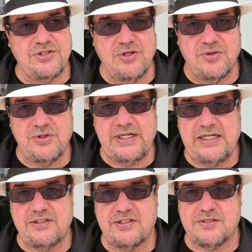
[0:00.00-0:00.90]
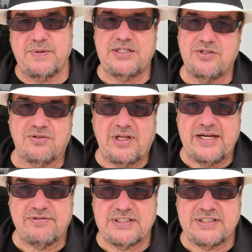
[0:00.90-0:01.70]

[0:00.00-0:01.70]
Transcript: You don't need to spend your life